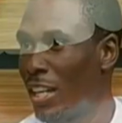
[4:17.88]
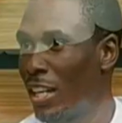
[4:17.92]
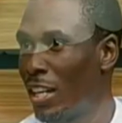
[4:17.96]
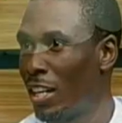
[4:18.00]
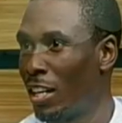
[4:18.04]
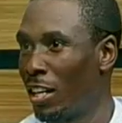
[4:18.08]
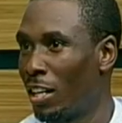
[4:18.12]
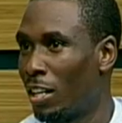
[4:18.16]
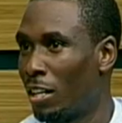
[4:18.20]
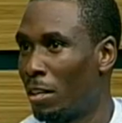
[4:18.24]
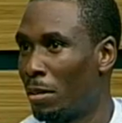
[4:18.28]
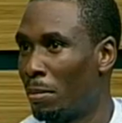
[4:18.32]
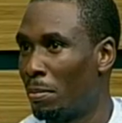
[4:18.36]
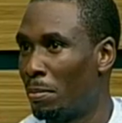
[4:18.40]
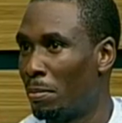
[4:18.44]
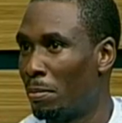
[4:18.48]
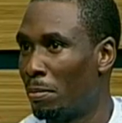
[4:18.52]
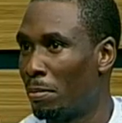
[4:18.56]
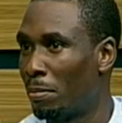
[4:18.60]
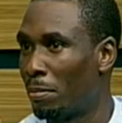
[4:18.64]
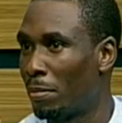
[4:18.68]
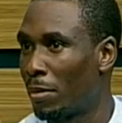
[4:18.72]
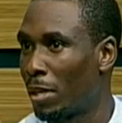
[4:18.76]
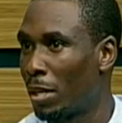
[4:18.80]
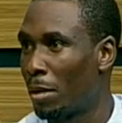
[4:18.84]
um,
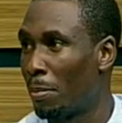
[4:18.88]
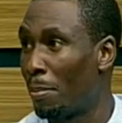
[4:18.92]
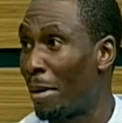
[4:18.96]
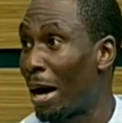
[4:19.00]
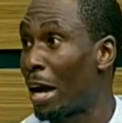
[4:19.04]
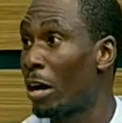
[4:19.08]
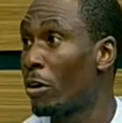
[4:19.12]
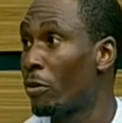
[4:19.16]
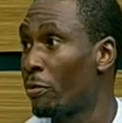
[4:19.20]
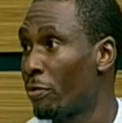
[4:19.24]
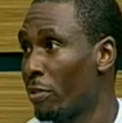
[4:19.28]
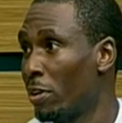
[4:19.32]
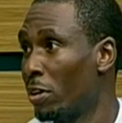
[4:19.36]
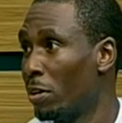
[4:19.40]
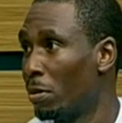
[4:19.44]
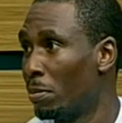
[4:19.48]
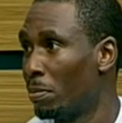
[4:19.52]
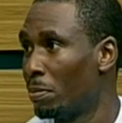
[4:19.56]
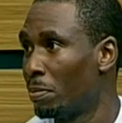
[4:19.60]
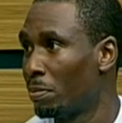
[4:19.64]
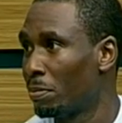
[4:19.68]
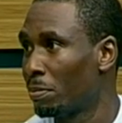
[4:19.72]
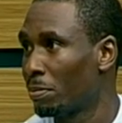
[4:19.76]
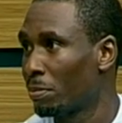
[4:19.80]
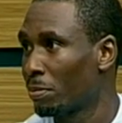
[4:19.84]
a biofilm
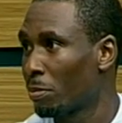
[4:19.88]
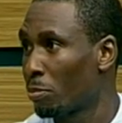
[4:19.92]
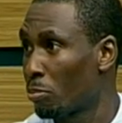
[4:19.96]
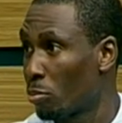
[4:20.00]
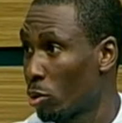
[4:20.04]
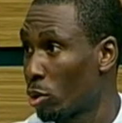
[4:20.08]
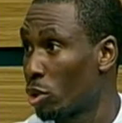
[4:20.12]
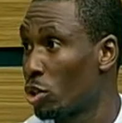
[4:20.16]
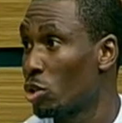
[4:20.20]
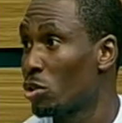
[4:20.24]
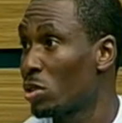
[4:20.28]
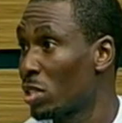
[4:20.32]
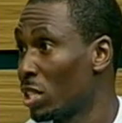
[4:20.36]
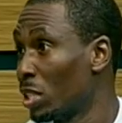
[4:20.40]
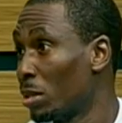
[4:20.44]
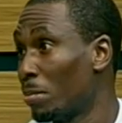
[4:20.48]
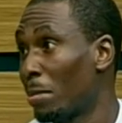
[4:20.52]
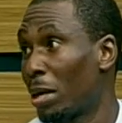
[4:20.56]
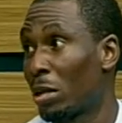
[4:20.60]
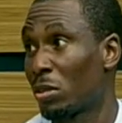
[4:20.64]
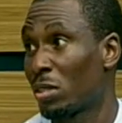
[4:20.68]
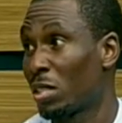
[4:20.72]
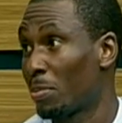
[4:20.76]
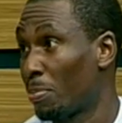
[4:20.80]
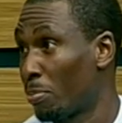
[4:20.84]
right. produced in the
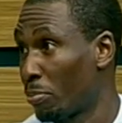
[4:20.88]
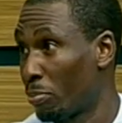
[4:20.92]
mouth. It